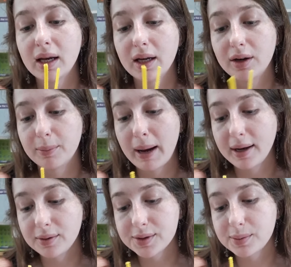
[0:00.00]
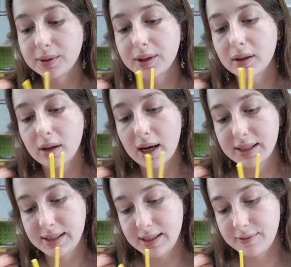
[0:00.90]
your petals will look a
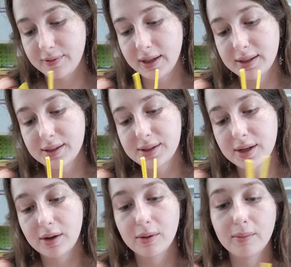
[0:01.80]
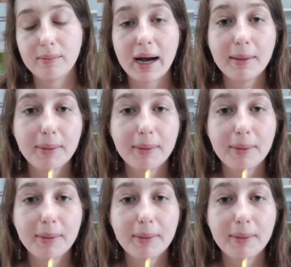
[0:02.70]
lot different. So my